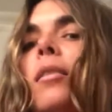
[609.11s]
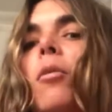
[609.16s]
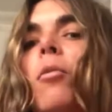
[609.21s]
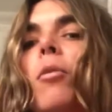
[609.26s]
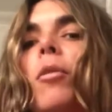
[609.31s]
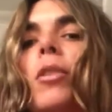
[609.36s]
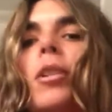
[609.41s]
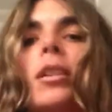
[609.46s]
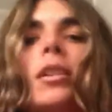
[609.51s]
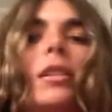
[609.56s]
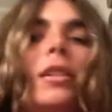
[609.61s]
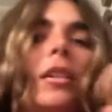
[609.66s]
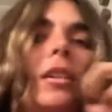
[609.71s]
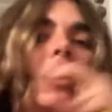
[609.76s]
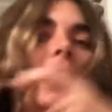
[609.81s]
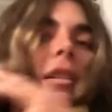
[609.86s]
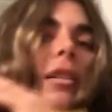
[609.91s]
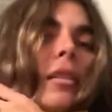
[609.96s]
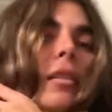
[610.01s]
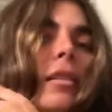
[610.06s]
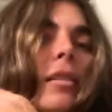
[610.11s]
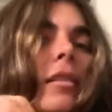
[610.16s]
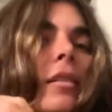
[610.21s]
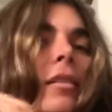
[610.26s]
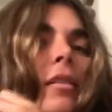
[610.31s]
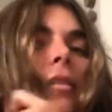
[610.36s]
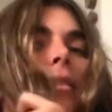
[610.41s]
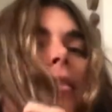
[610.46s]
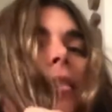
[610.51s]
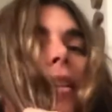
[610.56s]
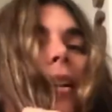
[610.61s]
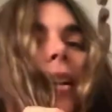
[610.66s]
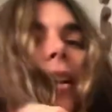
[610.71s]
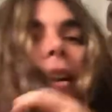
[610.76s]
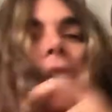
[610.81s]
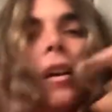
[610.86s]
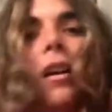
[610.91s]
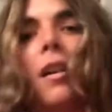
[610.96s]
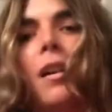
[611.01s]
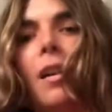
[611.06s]
quarantine.
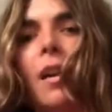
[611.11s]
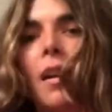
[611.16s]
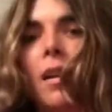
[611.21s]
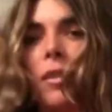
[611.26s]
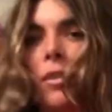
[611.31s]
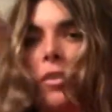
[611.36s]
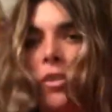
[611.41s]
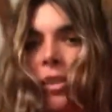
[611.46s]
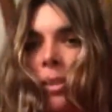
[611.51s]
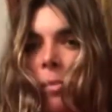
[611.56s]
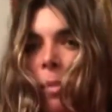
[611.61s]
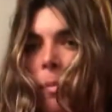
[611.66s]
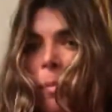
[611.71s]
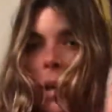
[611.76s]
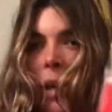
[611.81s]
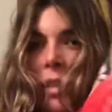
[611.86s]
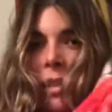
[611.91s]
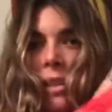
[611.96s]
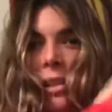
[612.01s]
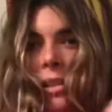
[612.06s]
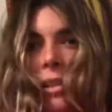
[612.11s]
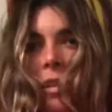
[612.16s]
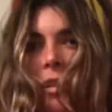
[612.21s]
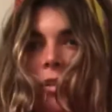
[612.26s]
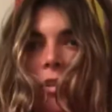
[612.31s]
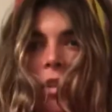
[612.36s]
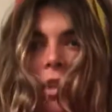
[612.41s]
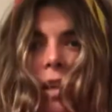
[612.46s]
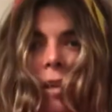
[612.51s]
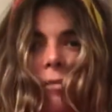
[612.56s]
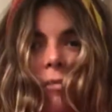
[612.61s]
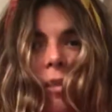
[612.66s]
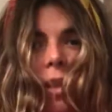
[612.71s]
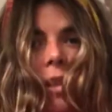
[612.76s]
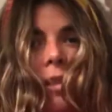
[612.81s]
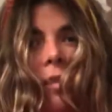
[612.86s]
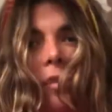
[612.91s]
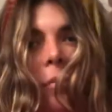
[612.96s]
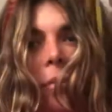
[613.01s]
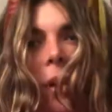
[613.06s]
There's some amazing DJ
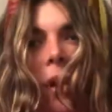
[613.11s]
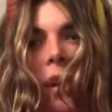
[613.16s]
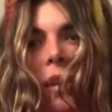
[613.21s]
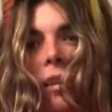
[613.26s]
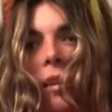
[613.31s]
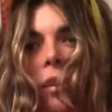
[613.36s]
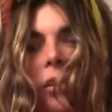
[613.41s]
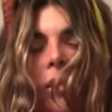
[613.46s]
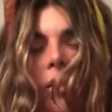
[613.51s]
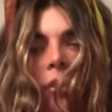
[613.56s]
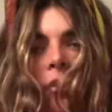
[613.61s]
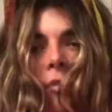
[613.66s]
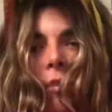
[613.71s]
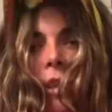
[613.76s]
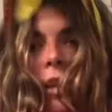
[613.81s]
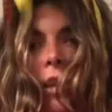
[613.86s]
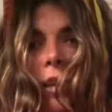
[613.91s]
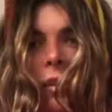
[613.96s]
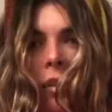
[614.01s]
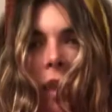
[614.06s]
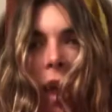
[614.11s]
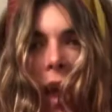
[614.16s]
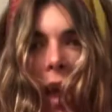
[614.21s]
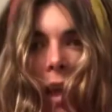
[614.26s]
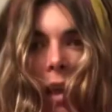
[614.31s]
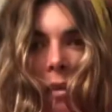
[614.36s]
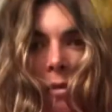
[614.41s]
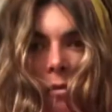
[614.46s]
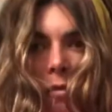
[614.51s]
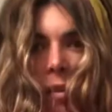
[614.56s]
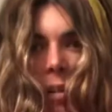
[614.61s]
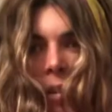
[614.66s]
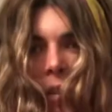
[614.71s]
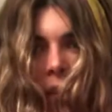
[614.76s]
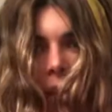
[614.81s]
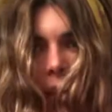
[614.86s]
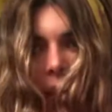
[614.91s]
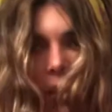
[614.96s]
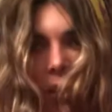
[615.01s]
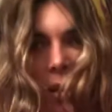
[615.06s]
friends of mine that are doing live
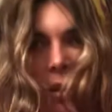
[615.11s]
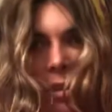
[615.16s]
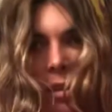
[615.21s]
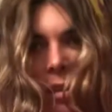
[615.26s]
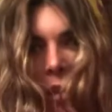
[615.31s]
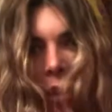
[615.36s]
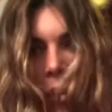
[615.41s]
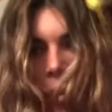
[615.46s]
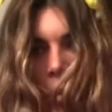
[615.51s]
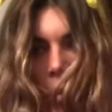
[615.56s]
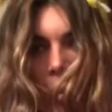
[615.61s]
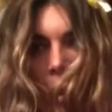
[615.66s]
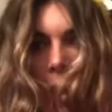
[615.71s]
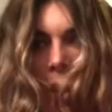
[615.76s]
disco